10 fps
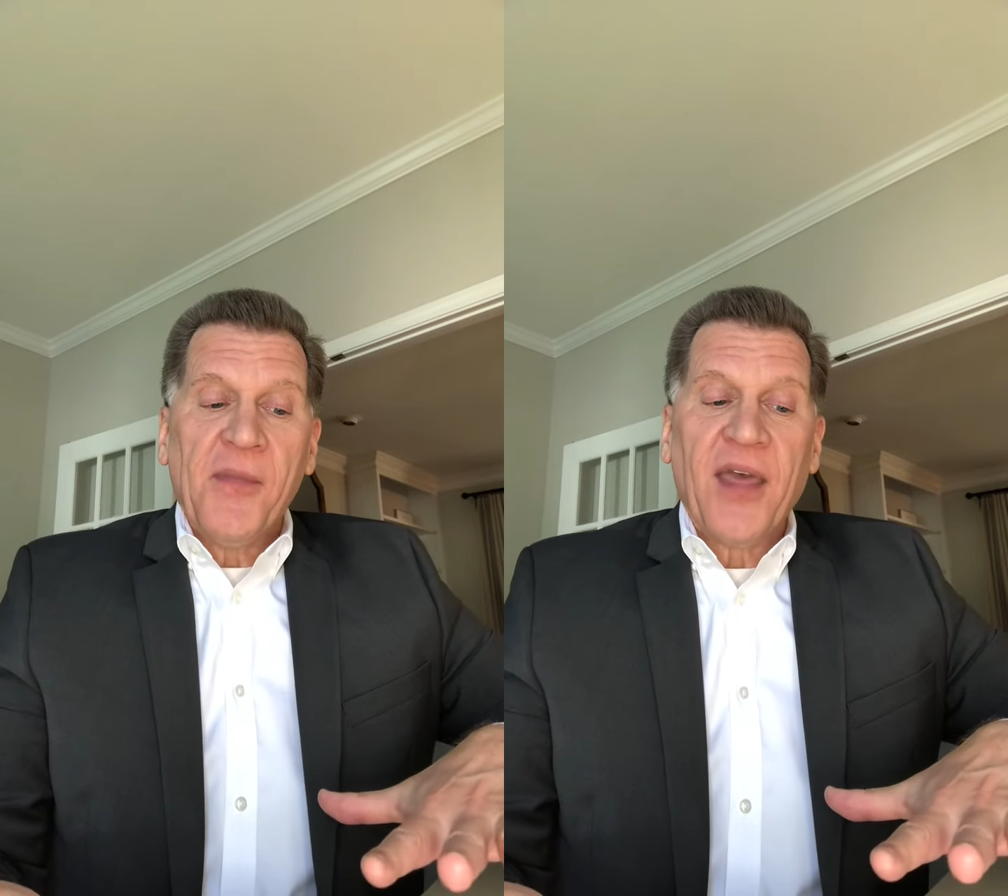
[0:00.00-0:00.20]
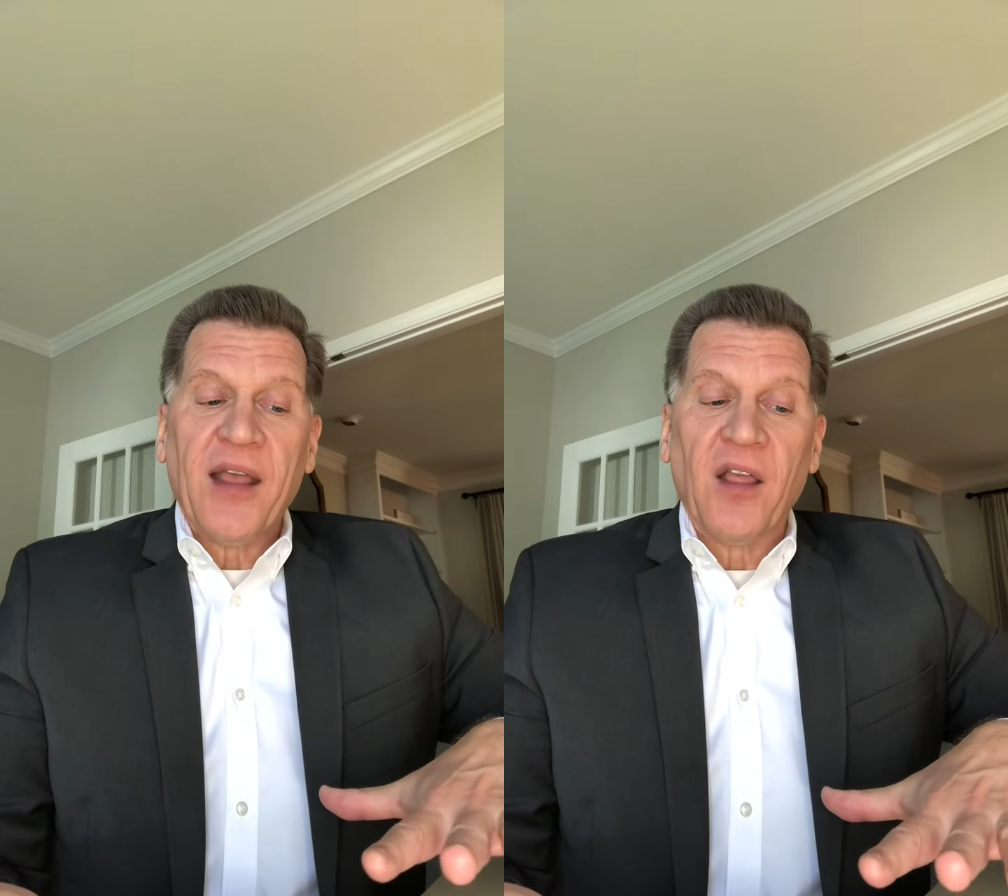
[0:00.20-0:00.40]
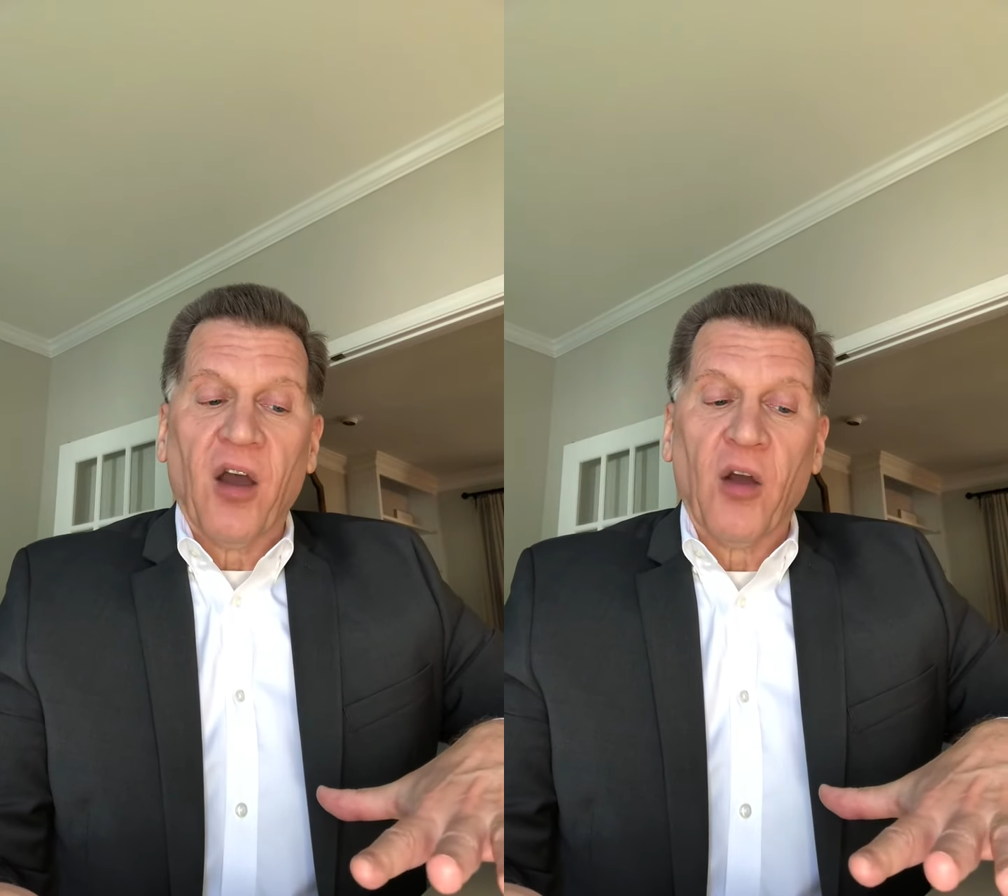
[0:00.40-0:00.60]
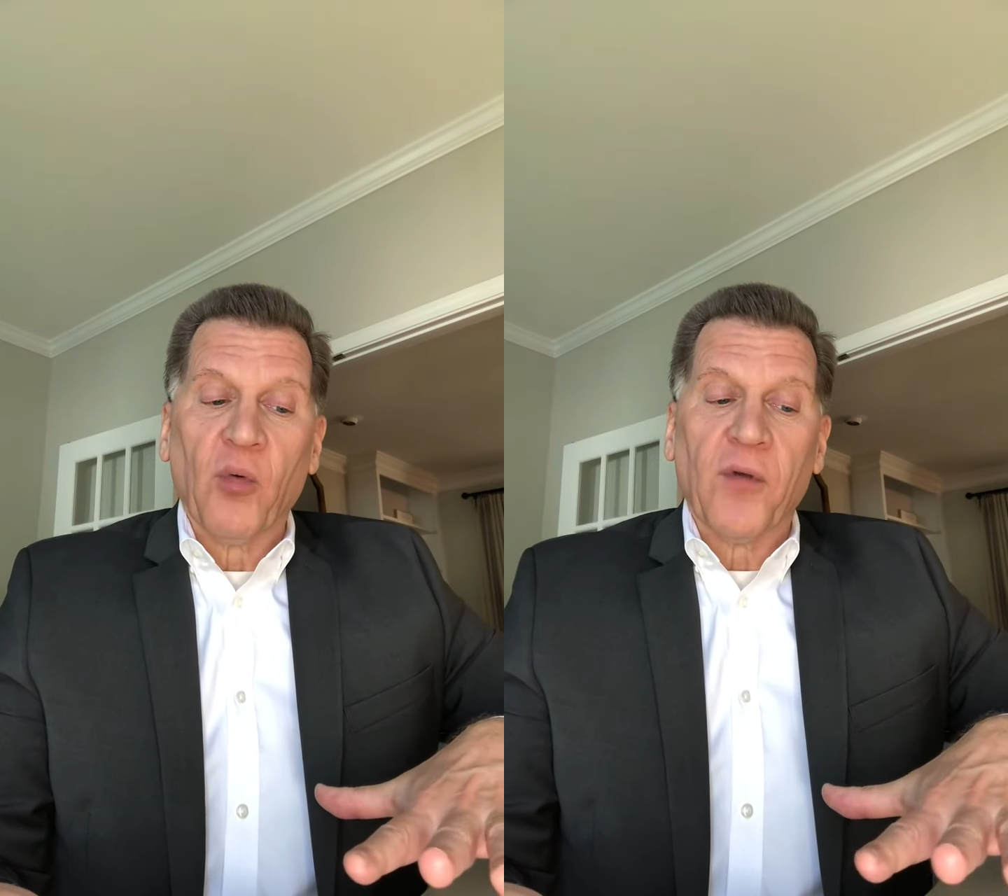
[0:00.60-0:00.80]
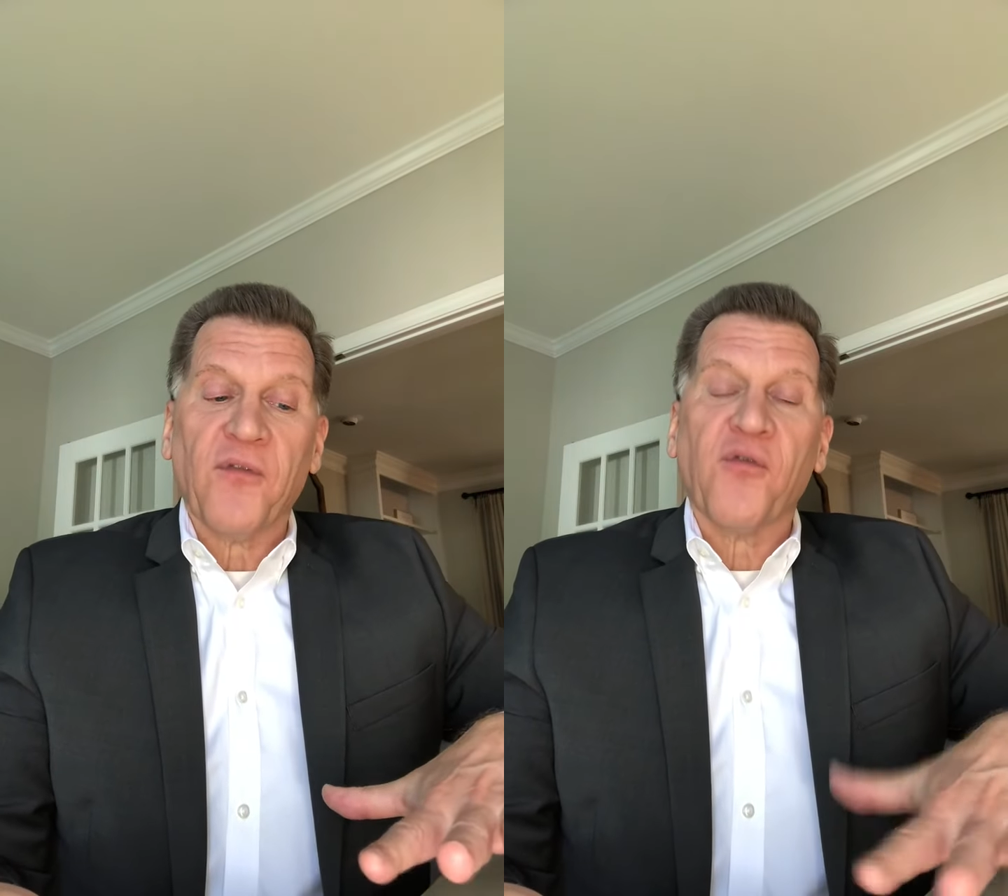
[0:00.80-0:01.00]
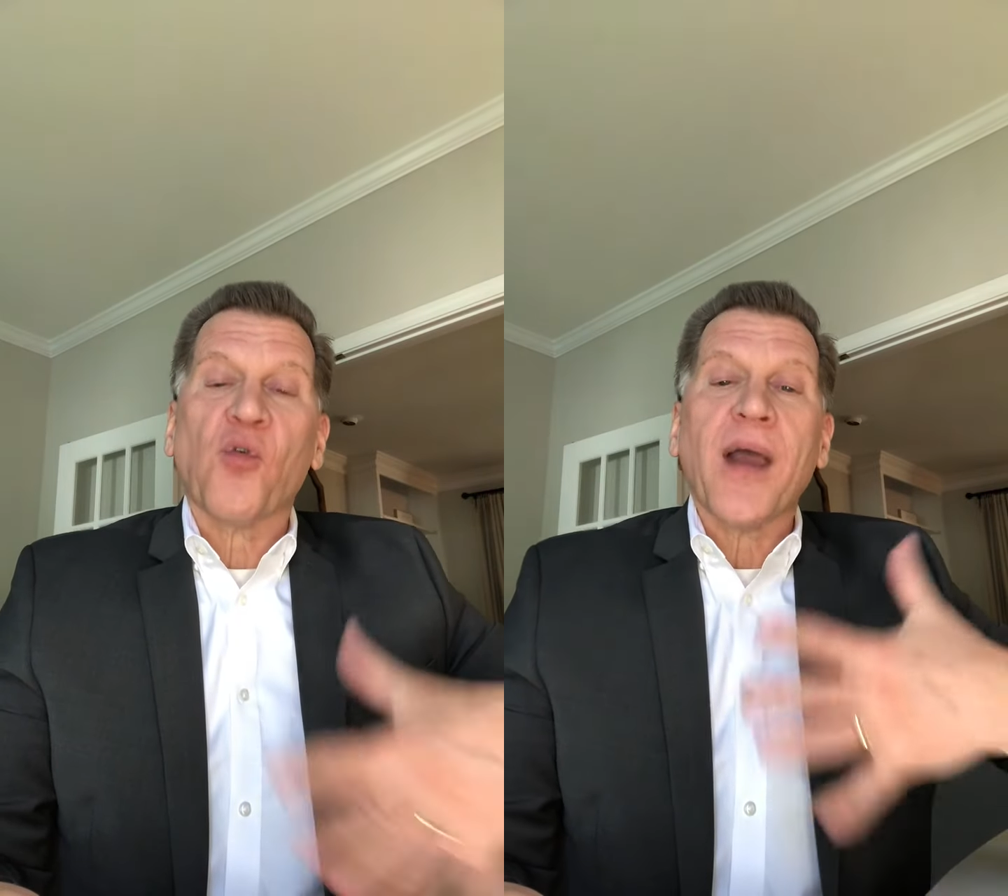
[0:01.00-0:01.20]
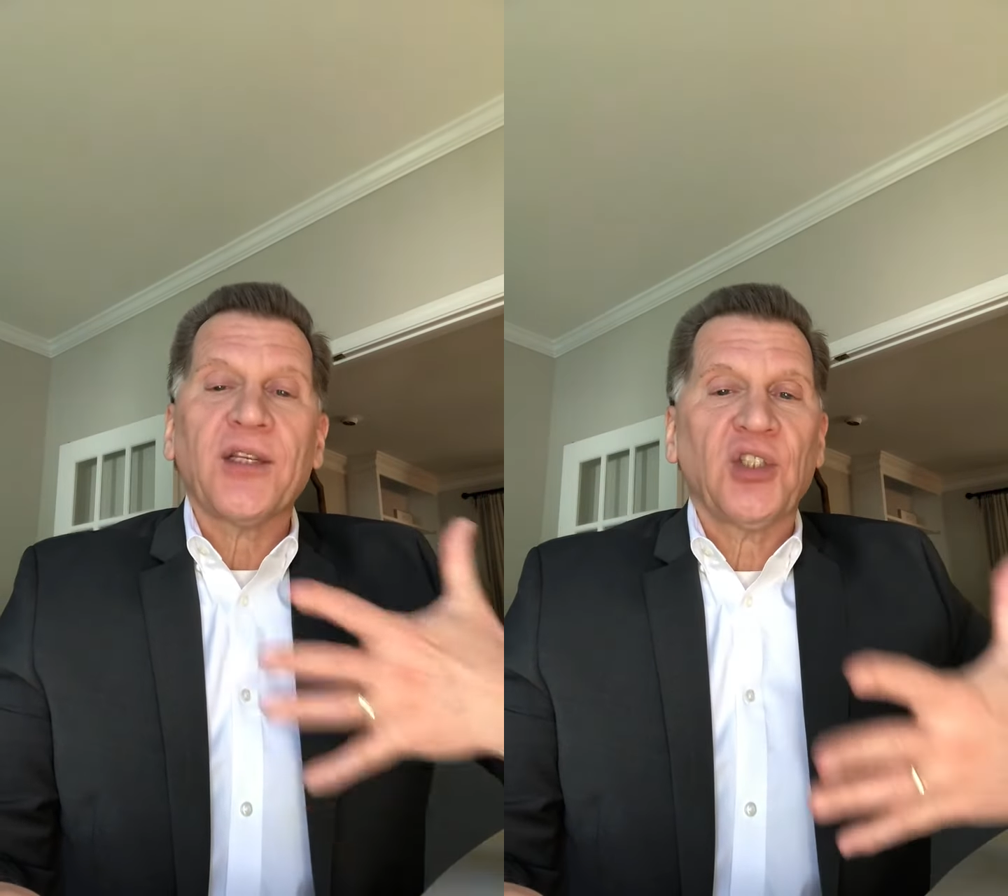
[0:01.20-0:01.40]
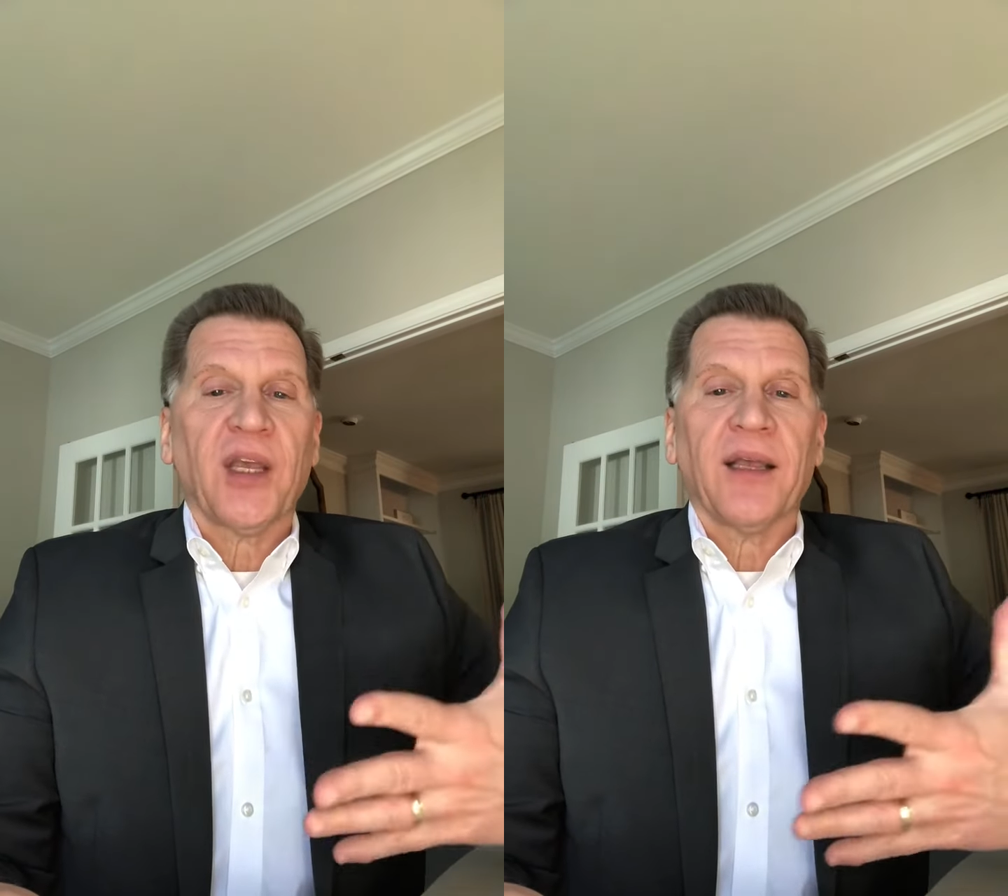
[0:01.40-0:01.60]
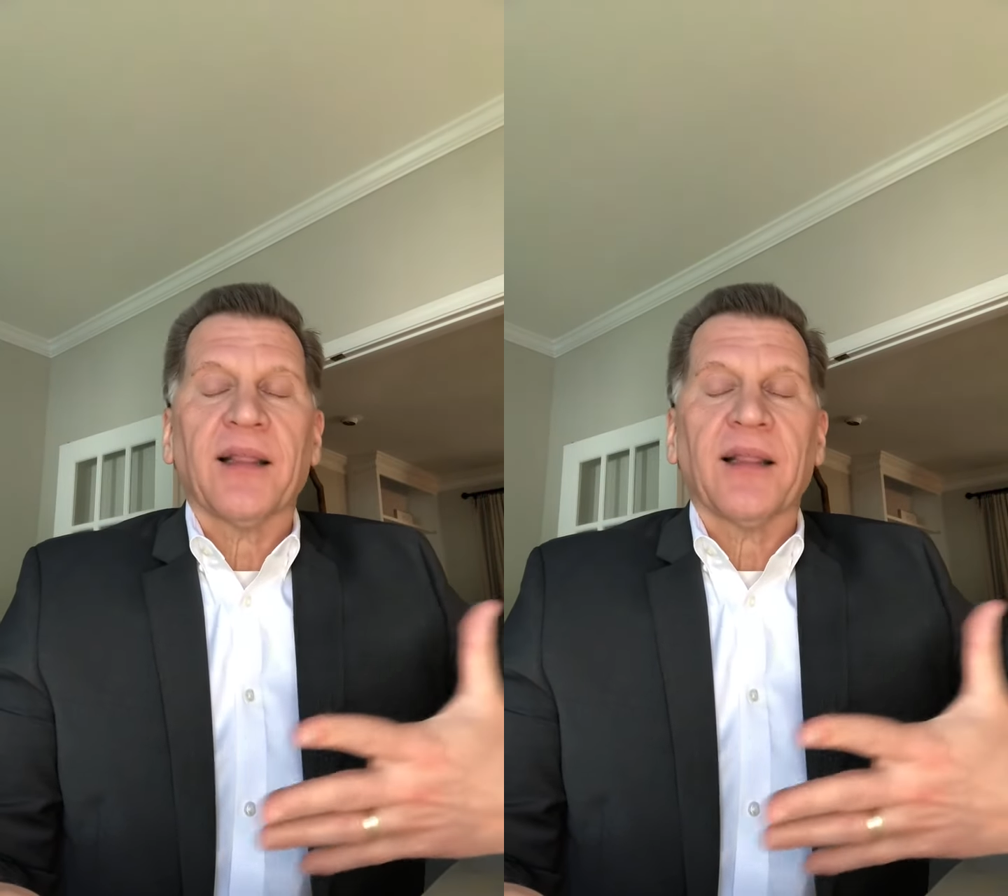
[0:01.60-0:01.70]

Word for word: that are refreshing